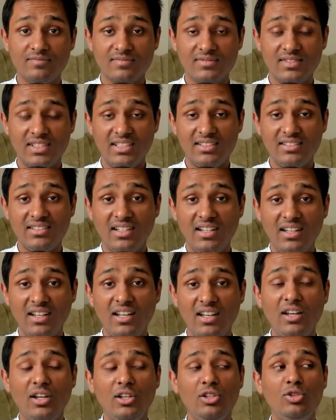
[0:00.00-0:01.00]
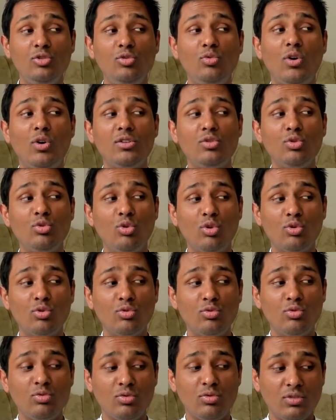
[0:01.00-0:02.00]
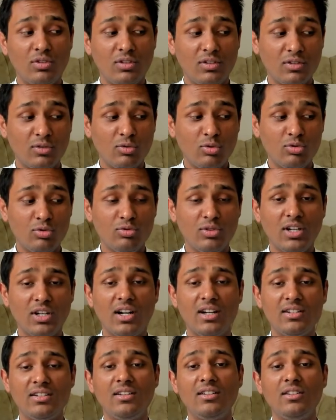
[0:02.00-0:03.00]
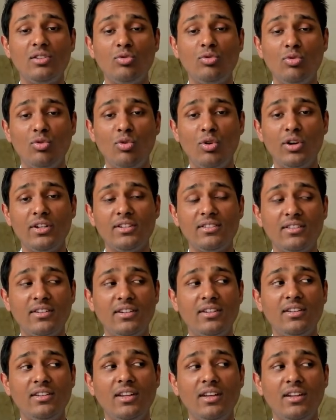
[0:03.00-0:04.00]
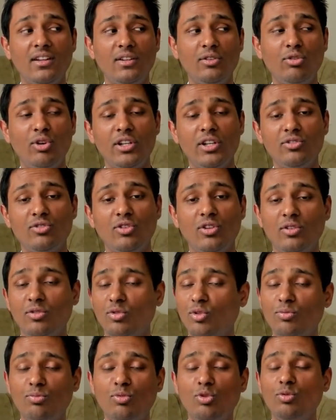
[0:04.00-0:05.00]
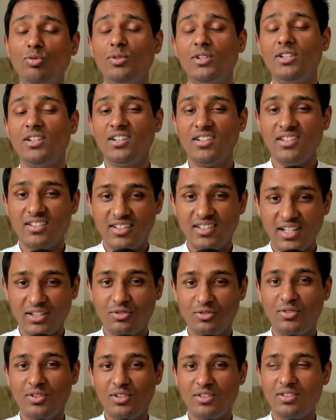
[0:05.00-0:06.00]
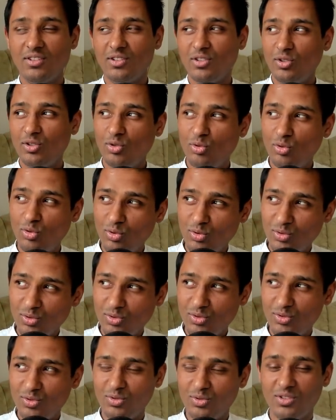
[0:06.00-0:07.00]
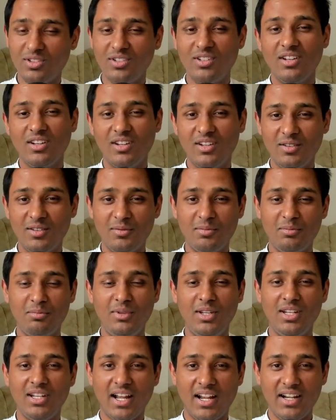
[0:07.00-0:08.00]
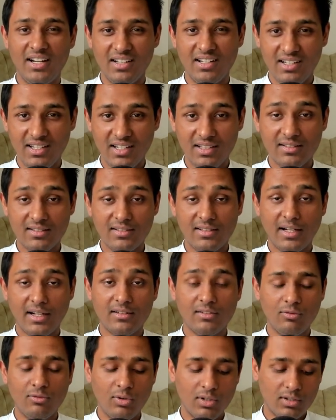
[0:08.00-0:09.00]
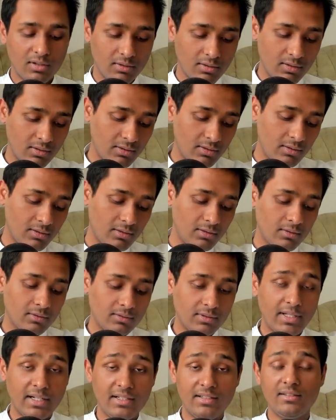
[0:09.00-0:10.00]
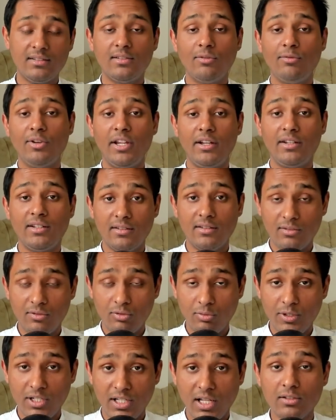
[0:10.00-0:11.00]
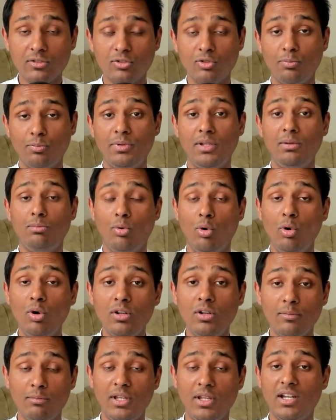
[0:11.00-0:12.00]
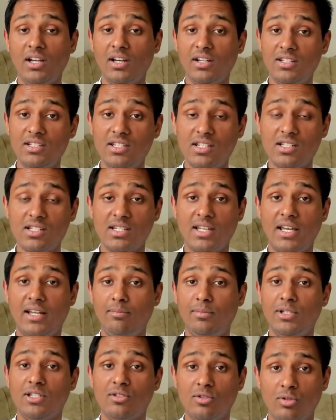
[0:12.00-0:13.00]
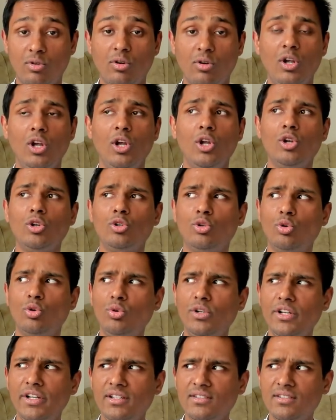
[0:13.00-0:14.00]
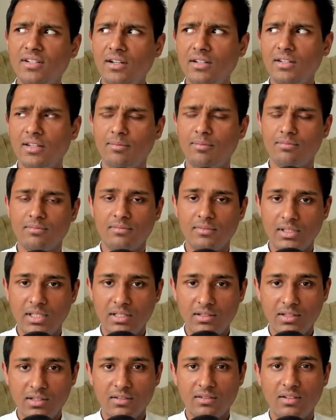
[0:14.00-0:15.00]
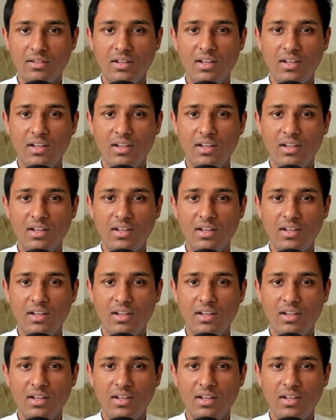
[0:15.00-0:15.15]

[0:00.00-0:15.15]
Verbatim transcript: Yes. You want to go to the gutter, you go and sit there and you enjoy. Don't pull me there. That's what you should mean ideally. Yes, that's what that is the way it is to be done. So be bold, be courageous and be strong. Don't insult them. Yes,